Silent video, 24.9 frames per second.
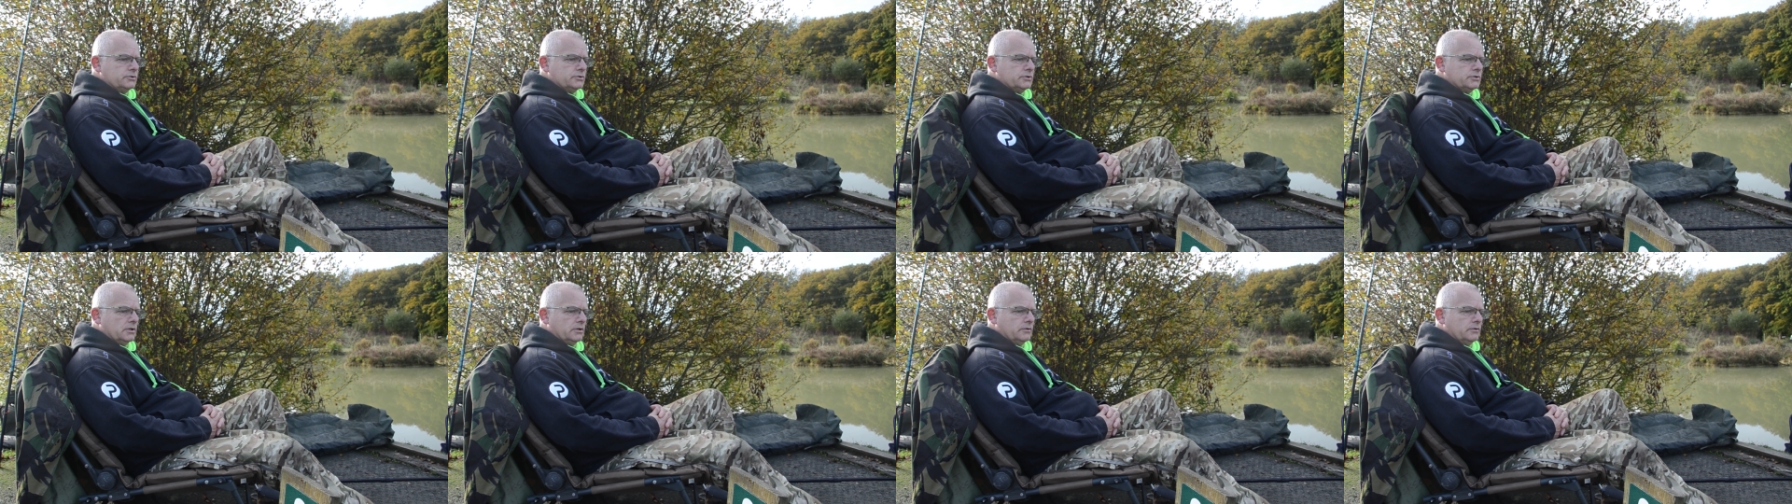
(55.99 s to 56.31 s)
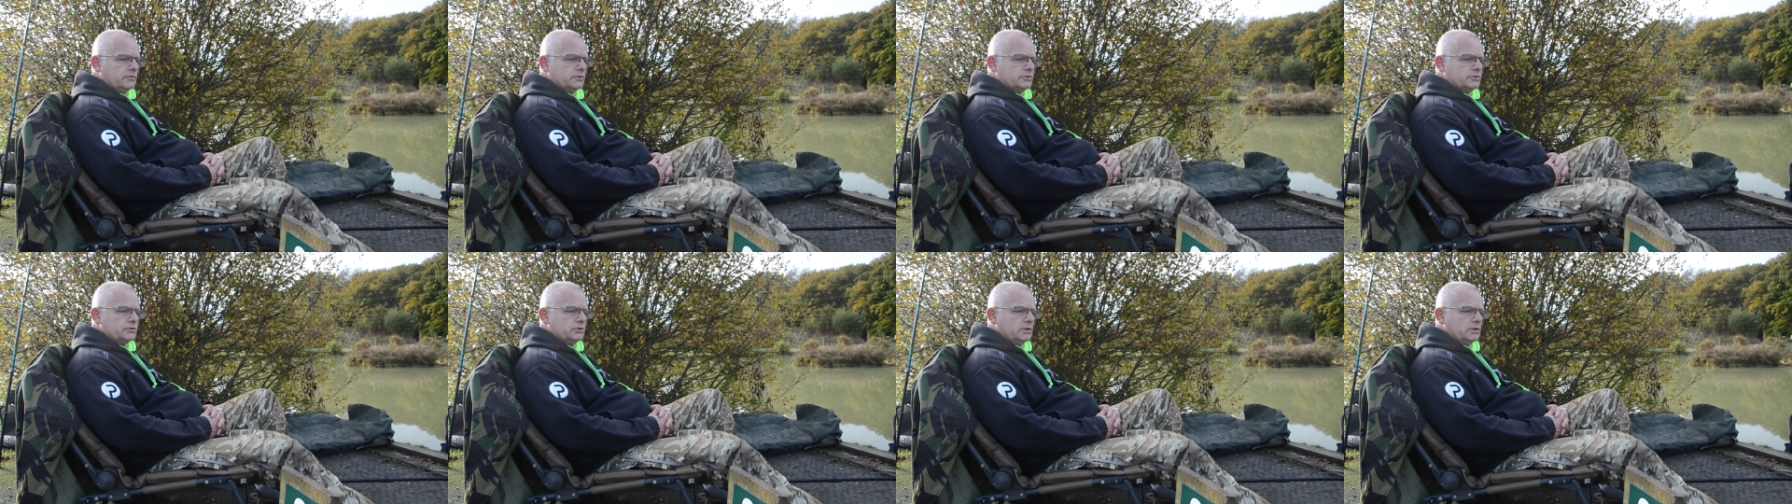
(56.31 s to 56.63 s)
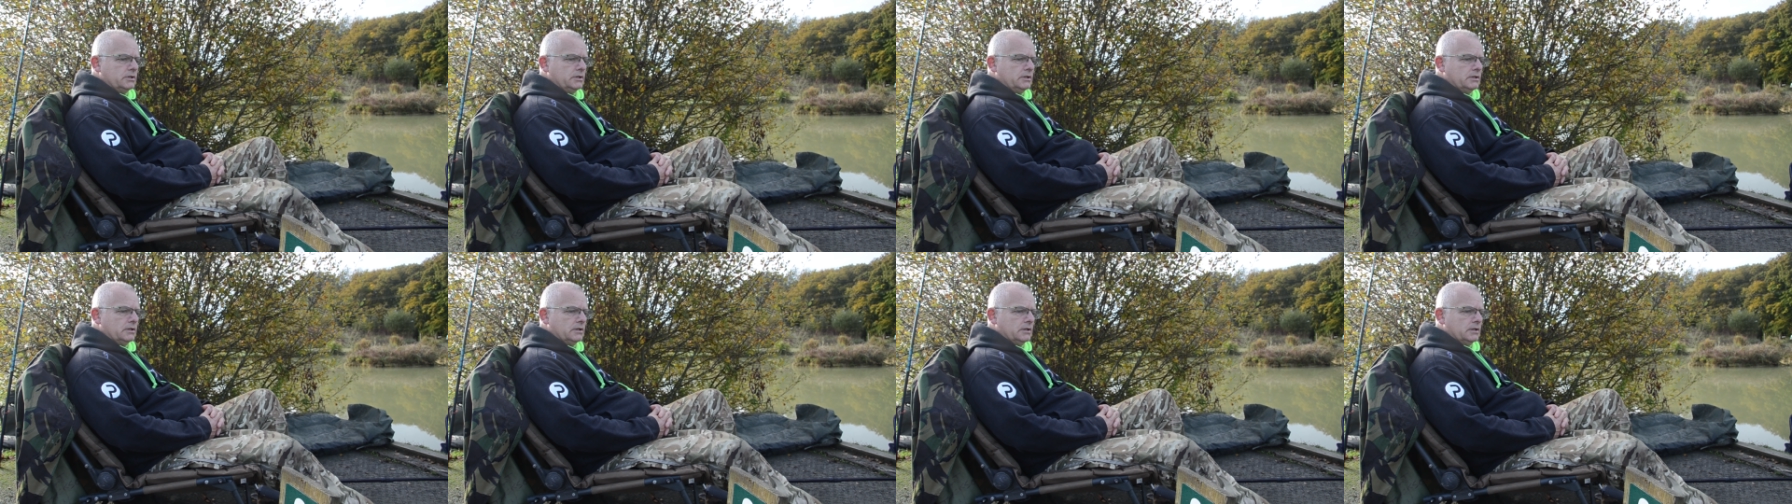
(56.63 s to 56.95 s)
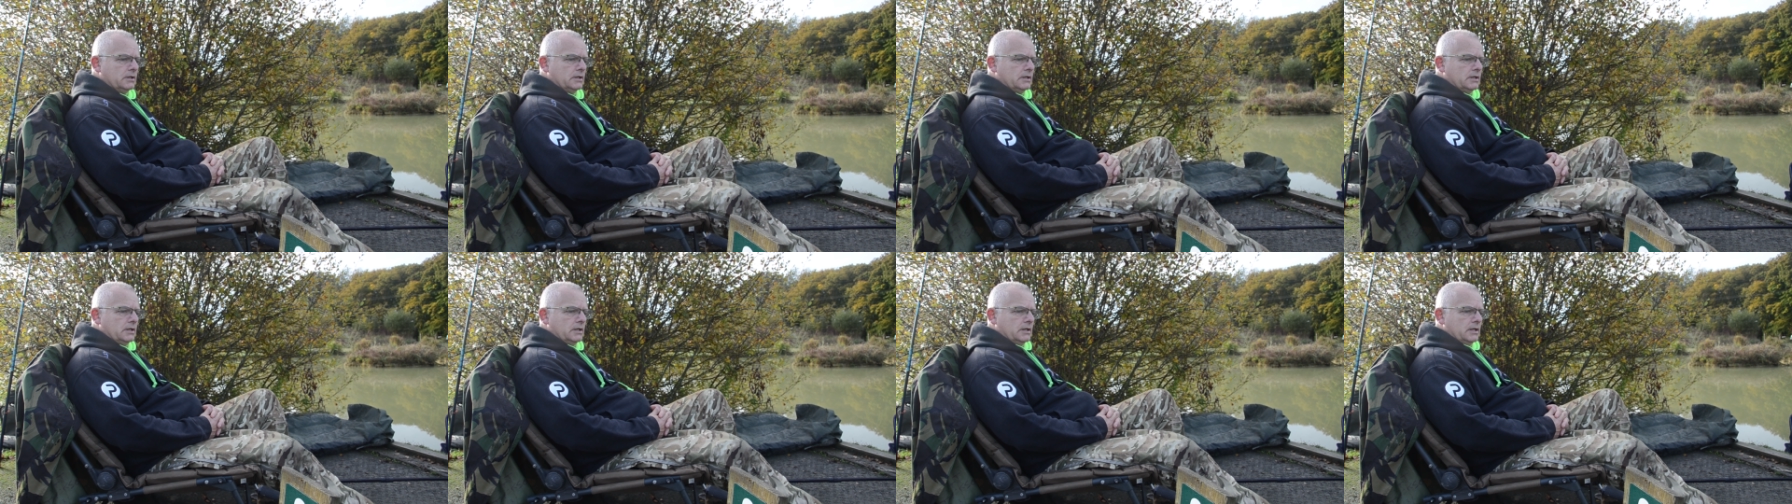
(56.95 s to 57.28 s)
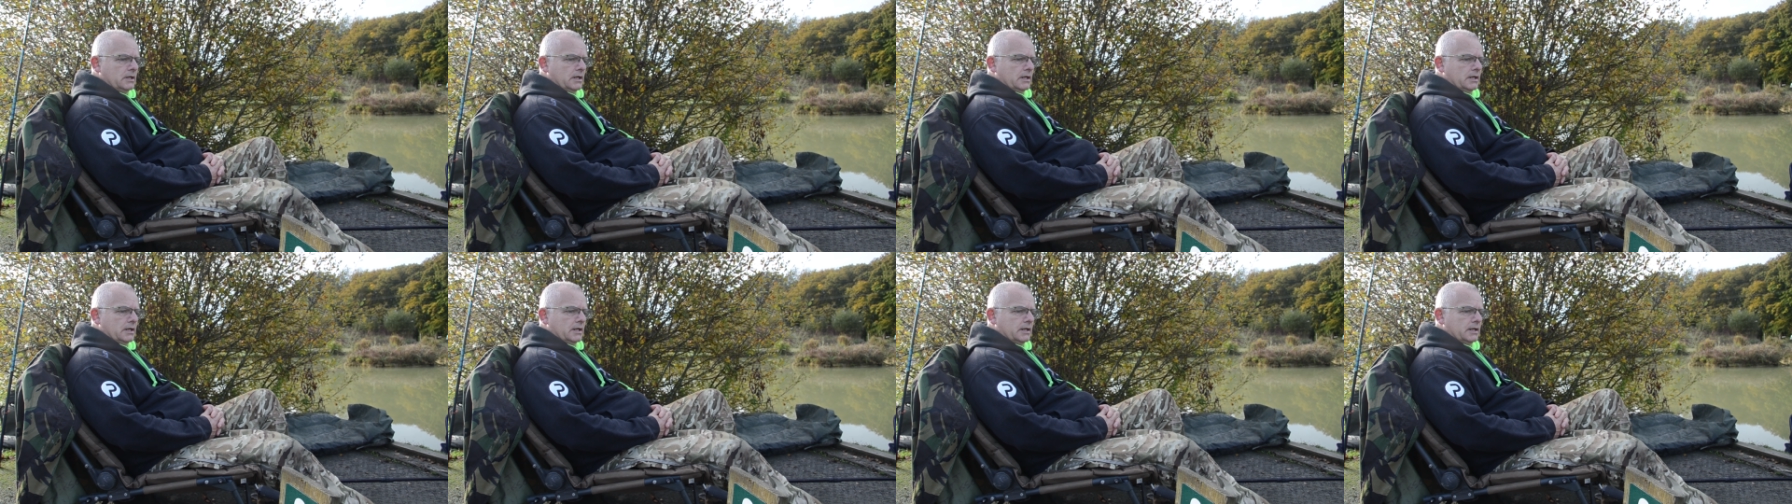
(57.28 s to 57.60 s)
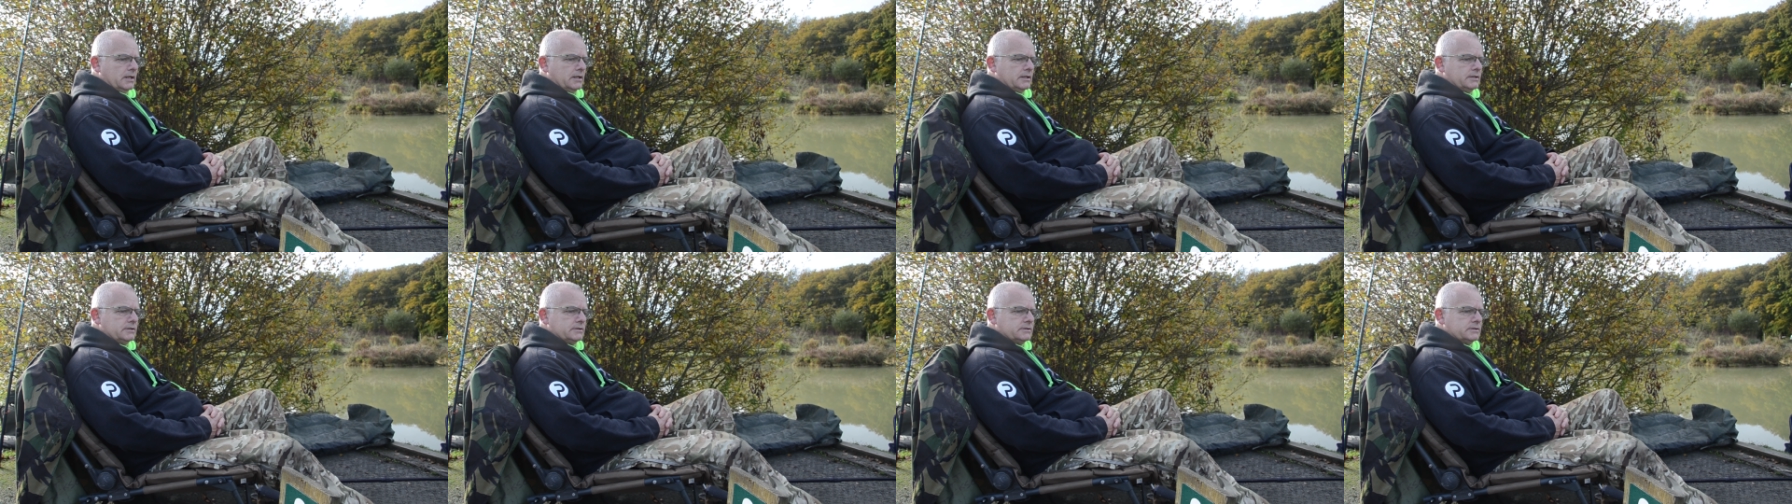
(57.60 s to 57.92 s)
as you know, this year,
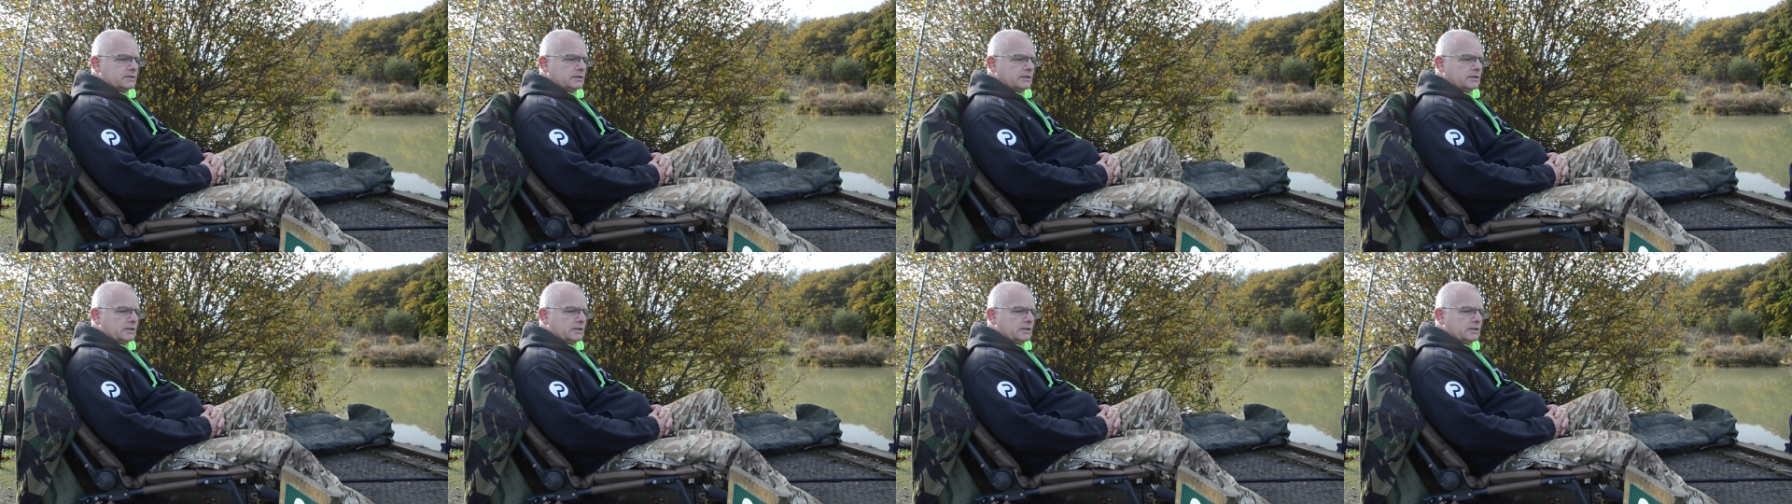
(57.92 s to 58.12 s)
and